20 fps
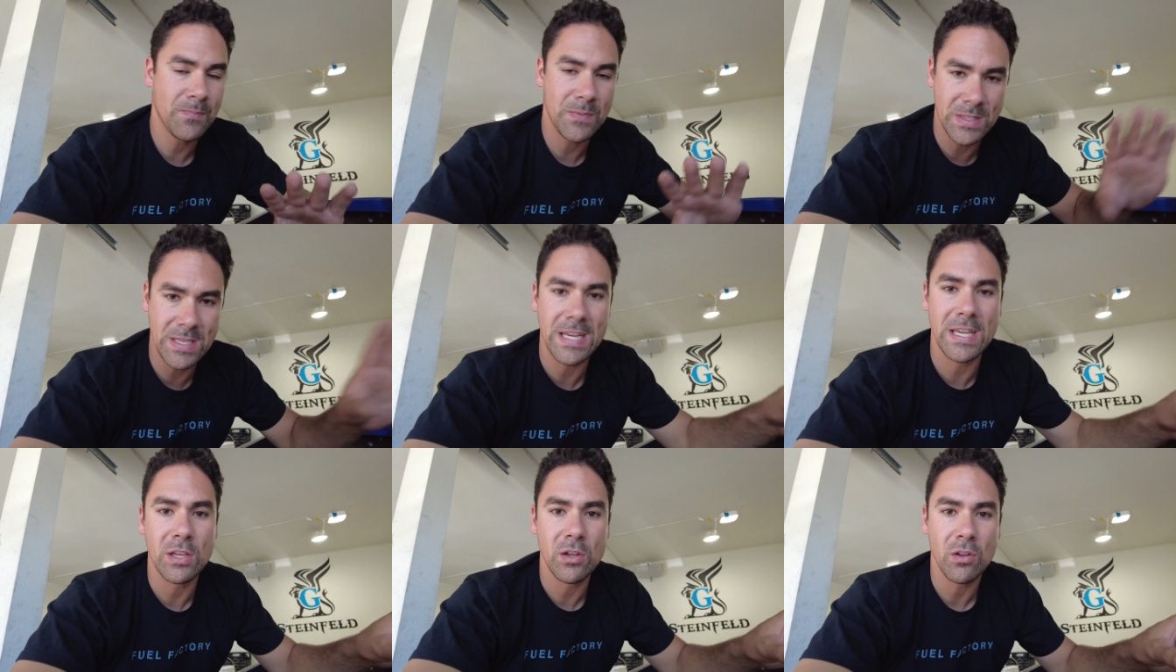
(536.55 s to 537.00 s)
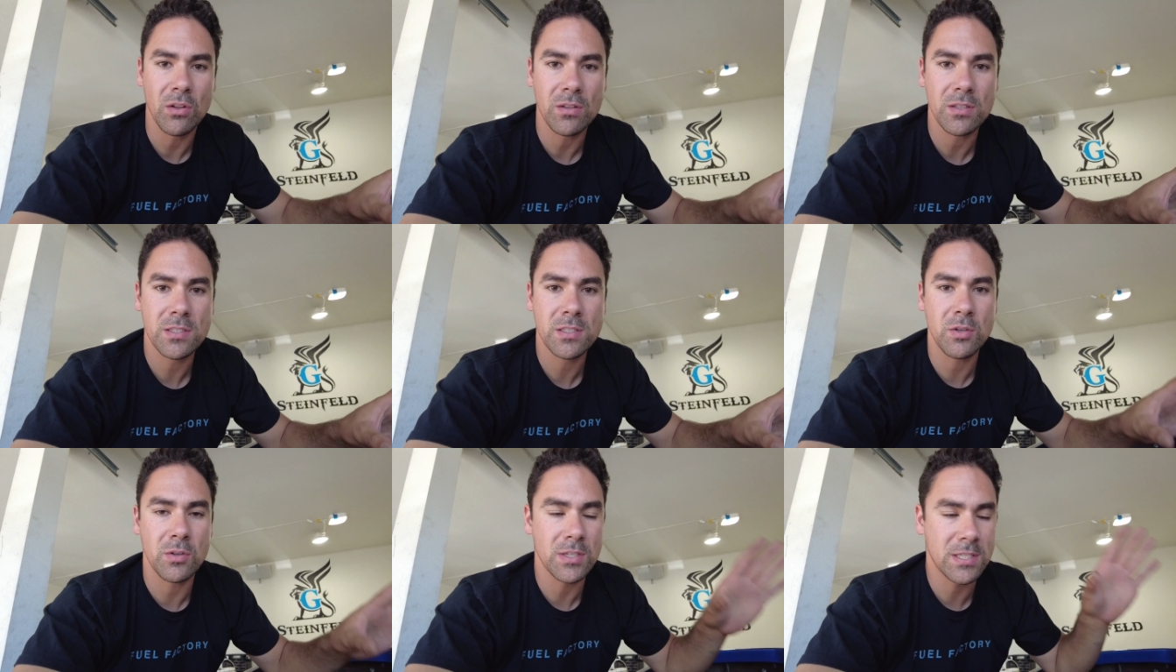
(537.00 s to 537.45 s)
deal,
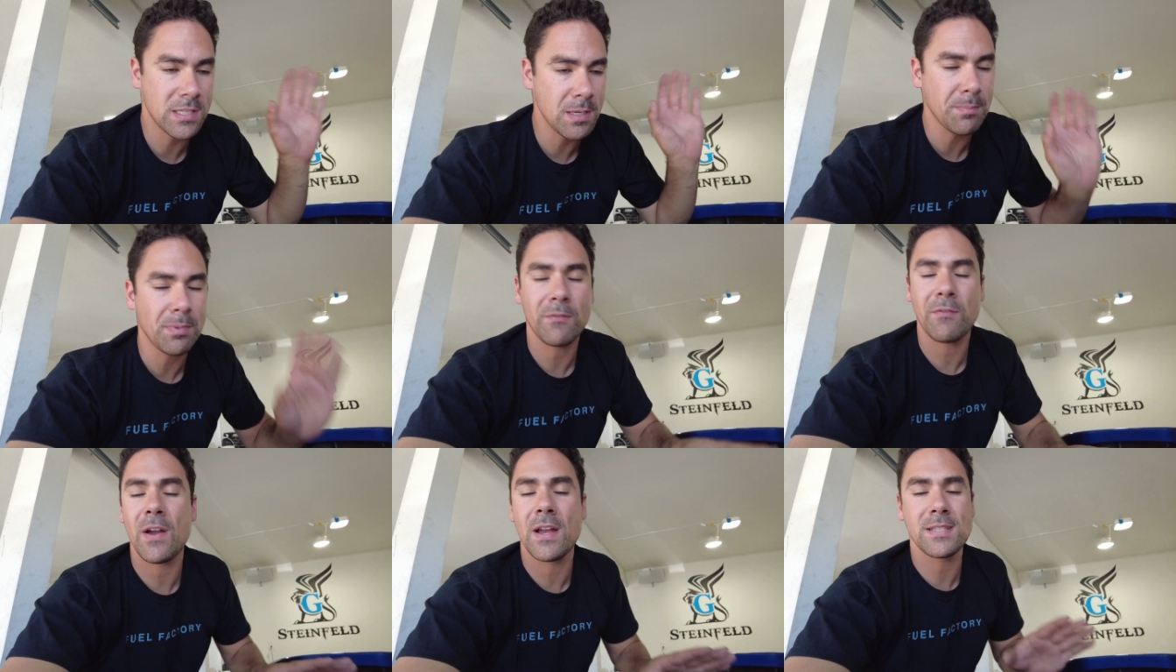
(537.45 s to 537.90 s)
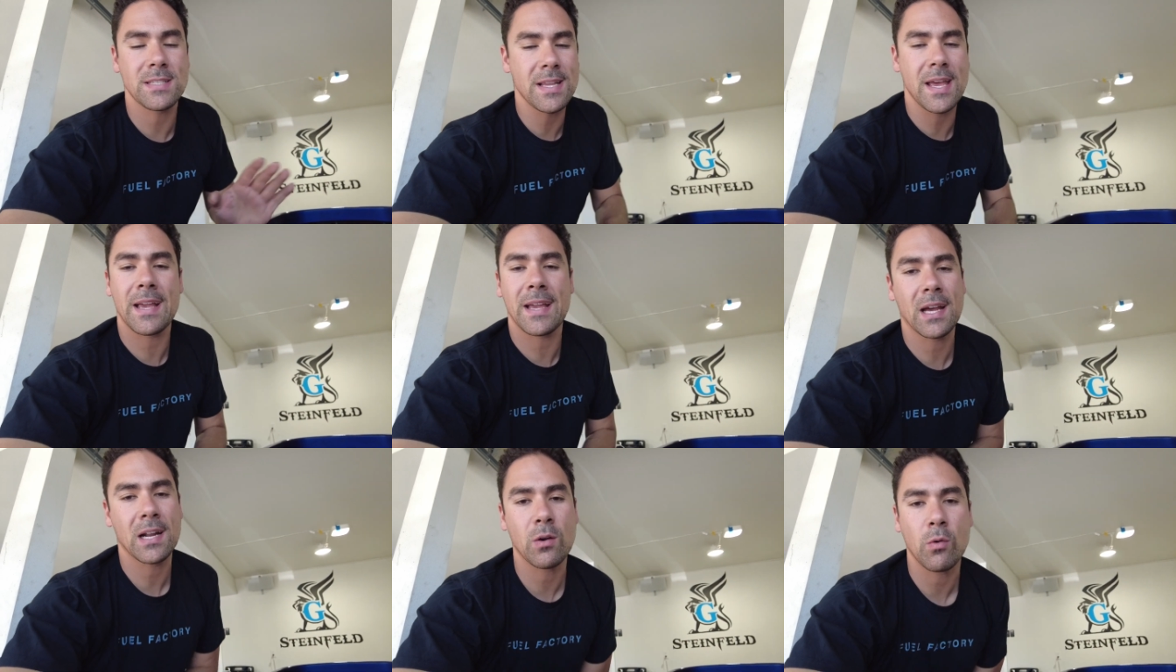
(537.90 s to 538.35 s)
so it simplifies the
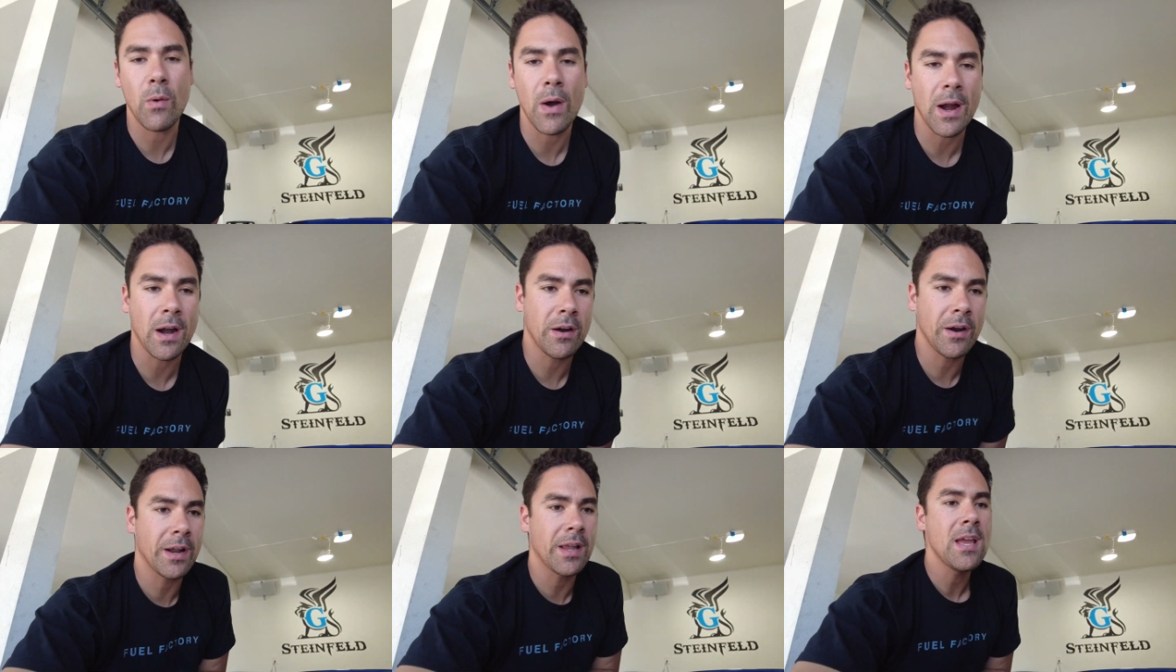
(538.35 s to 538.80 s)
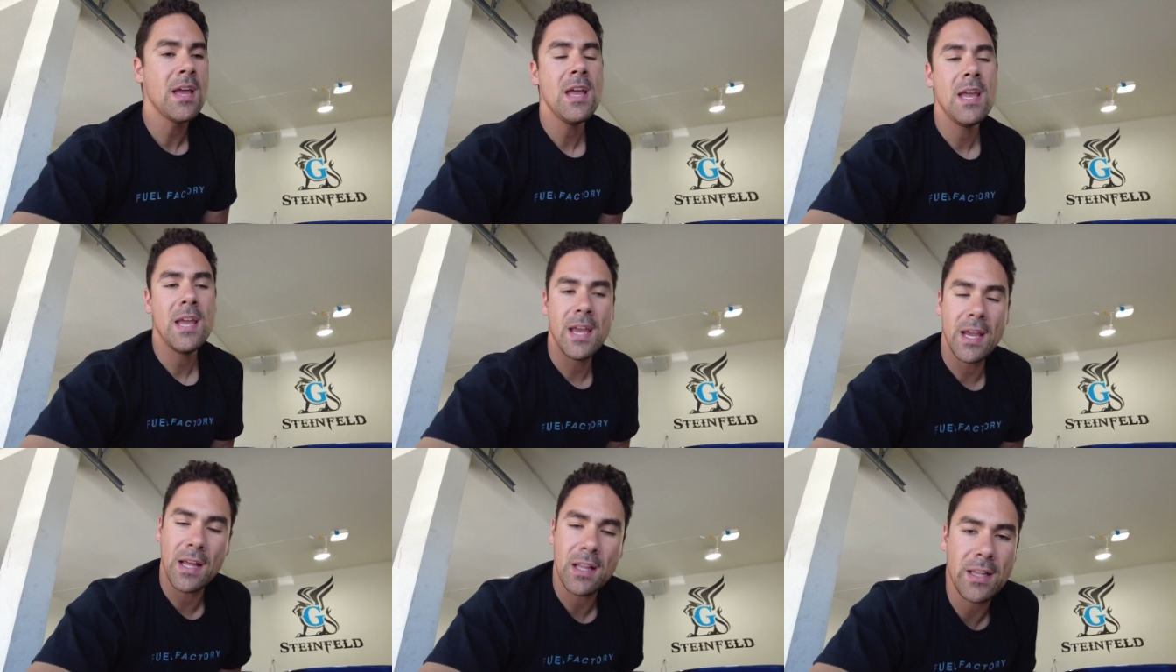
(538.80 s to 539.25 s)
heck out of wiring,
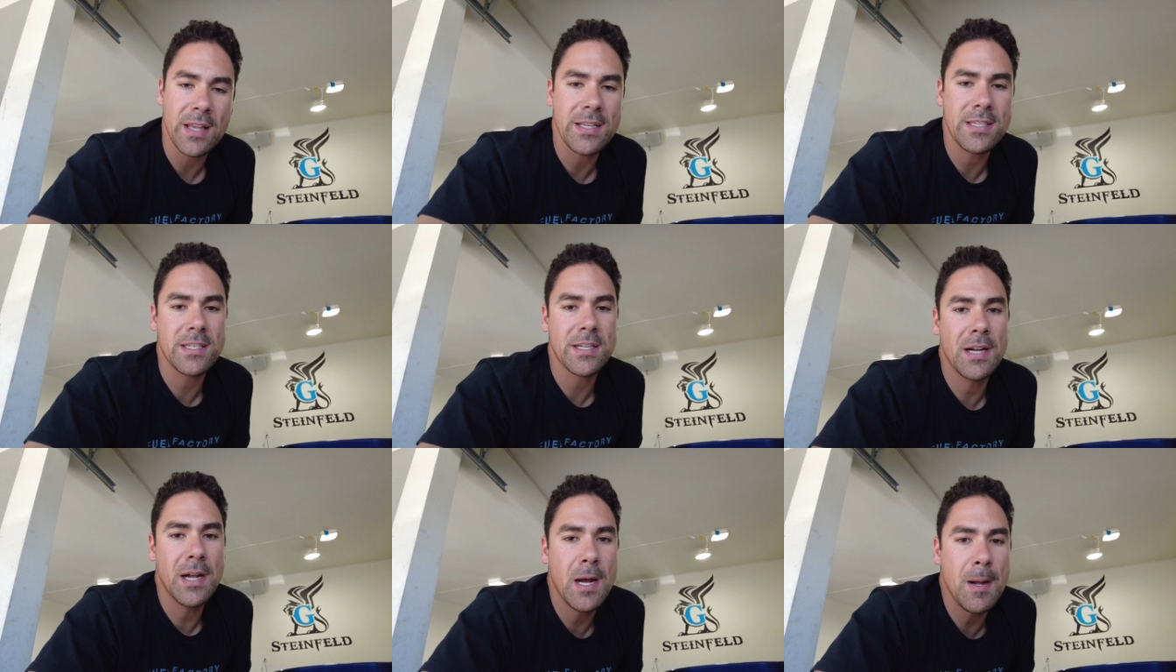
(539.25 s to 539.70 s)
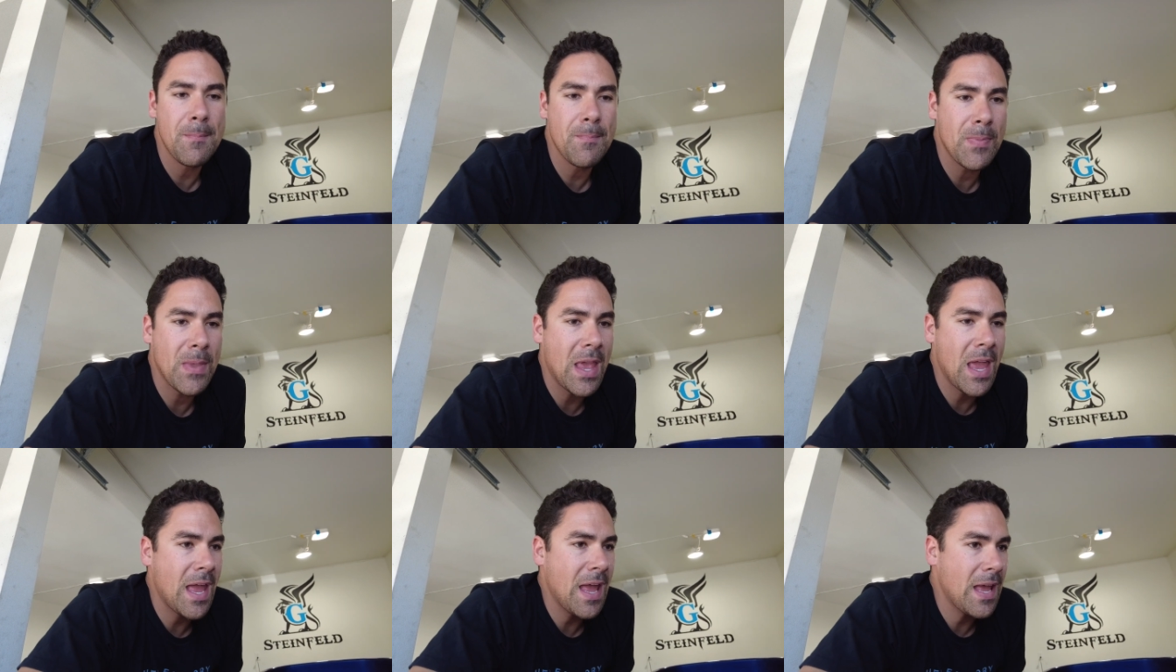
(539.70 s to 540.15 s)
it cleans it
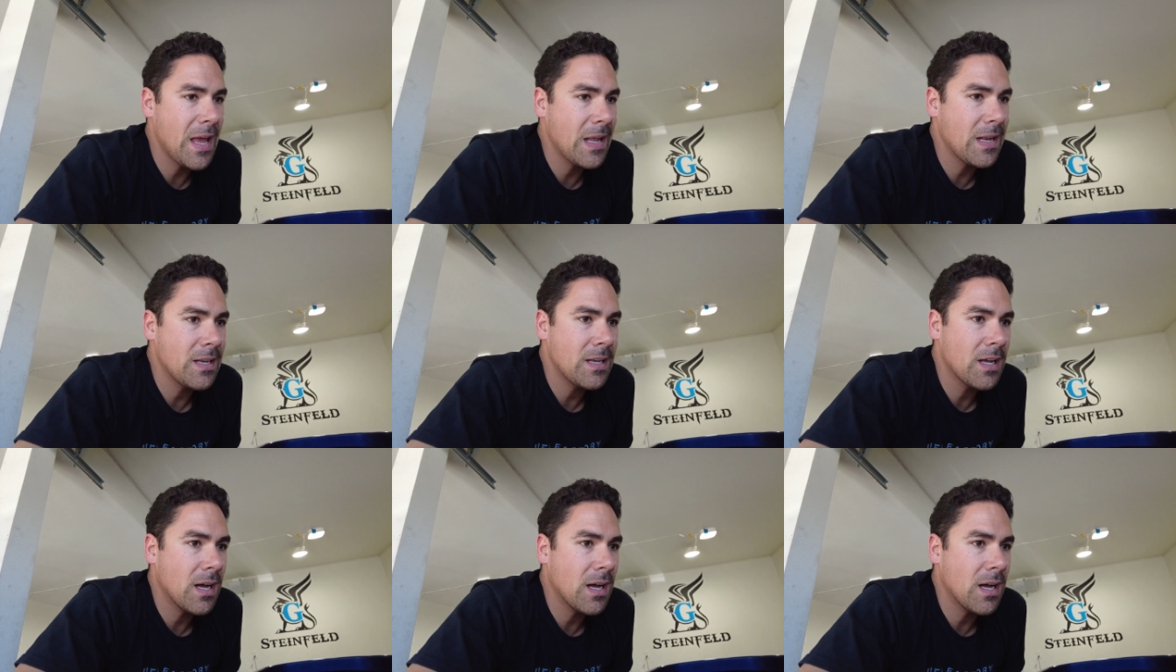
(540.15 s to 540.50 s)
up, and